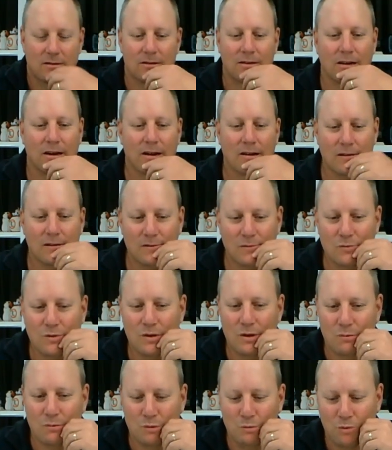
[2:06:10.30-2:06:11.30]
So
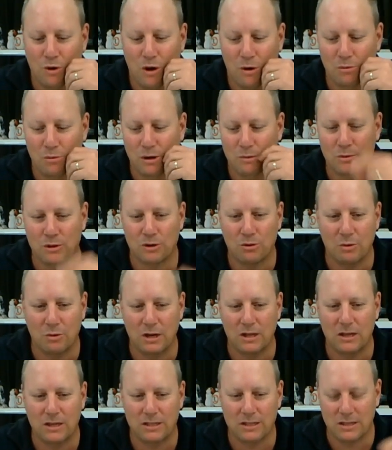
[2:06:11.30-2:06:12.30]
it would probably,
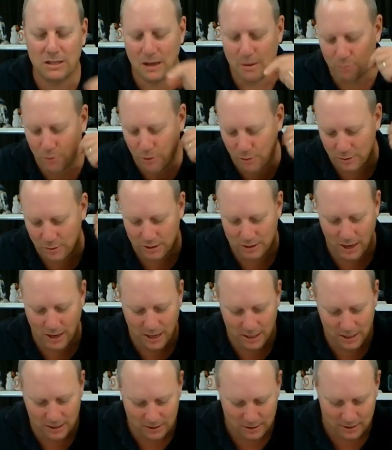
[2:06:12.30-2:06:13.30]
between this and that, probably
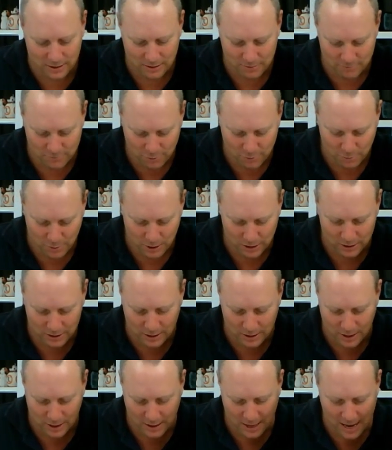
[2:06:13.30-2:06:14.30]
take us almost
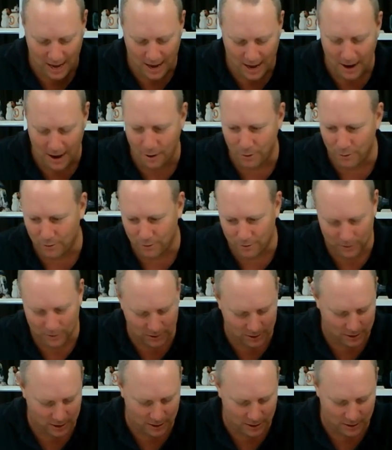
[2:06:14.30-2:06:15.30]
another hour, I'd
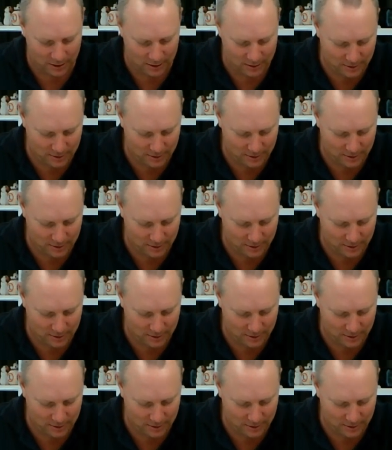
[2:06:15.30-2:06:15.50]
say.